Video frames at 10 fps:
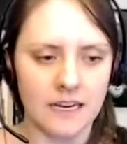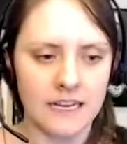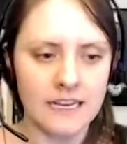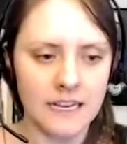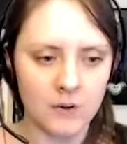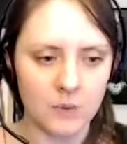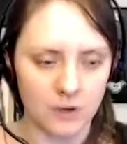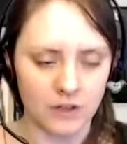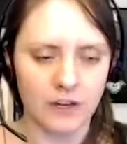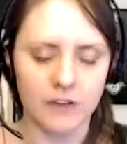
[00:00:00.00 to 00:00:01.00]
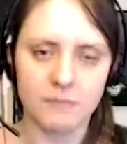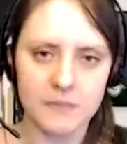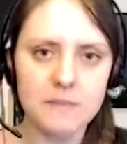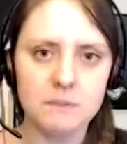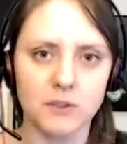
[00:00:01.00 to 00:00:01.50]
network of
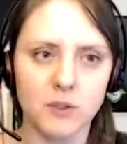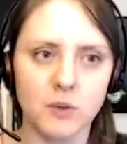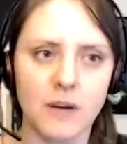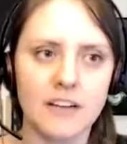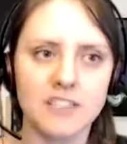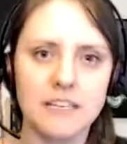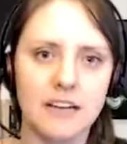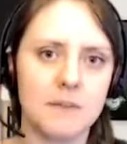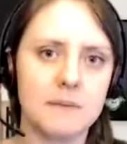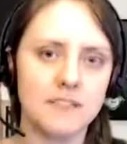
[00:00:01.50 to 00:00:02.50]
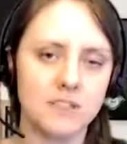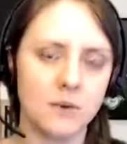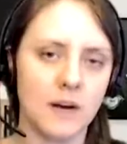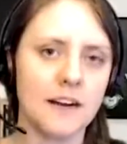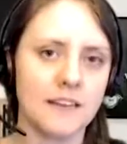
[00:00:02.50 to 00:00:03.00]
people who are actually coming
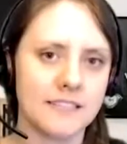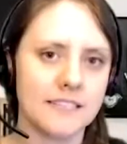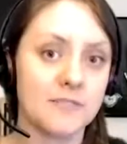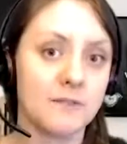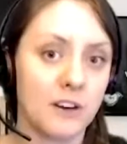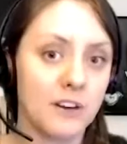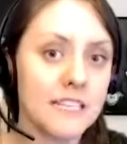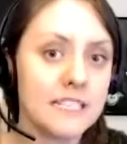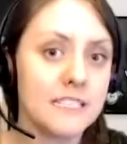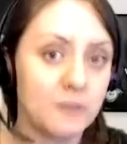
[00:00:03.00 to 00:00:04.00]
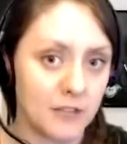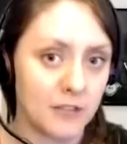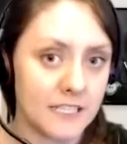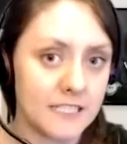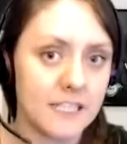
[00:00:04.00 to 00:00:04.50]
to us, it's very
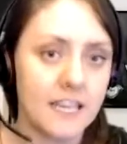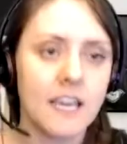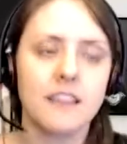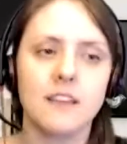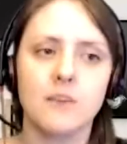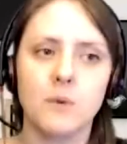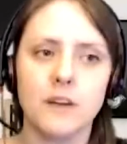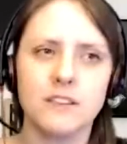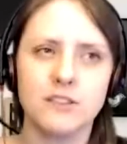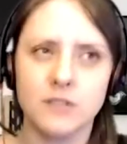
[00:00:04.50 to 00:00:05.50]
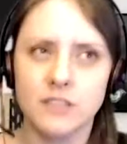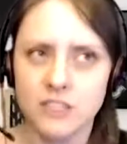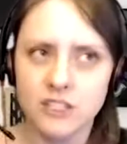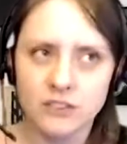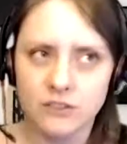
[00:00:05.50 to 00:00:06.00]
different than what the
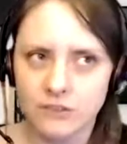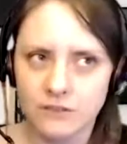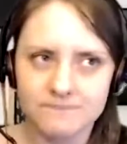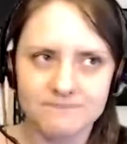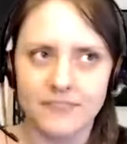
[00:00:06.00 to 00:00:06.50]
traditional,